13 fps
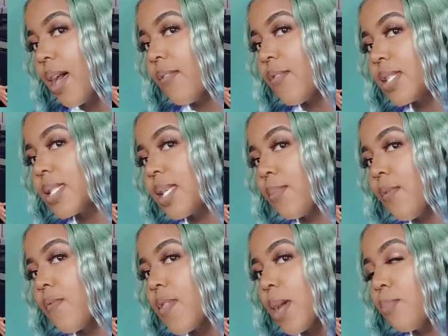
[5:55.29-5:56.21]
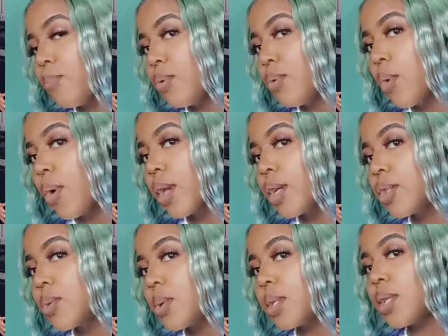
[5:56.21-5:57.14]
I've got some of that blue going
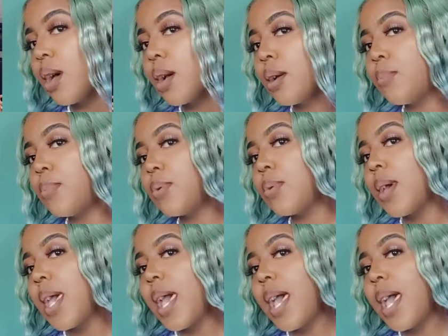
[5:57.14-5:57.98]
into a darker blue